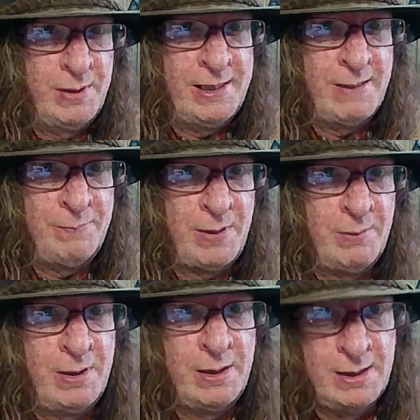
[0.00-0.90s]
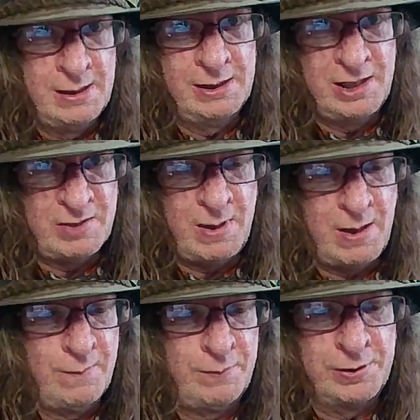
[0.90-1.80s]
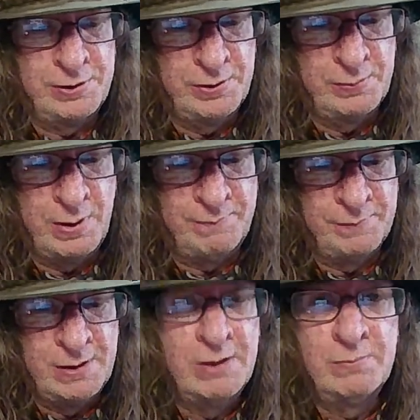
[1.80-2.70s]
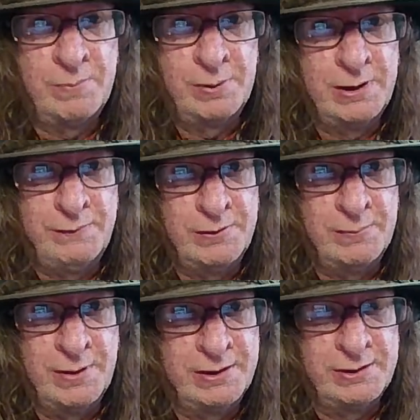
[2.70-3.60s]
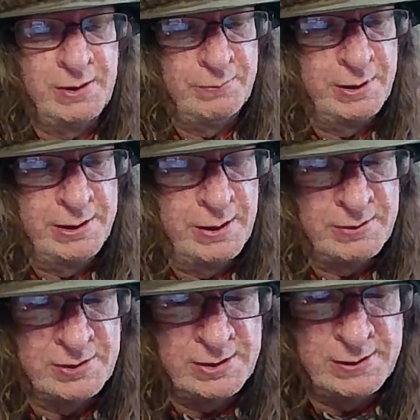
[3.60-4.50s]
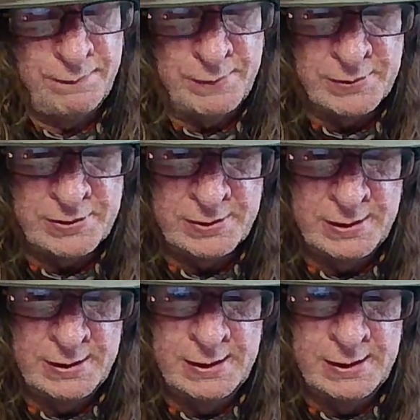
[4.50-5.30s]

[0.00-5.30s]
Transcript: milliamp hour less powerful than the other one. But believe you me, you don't really notice the difference.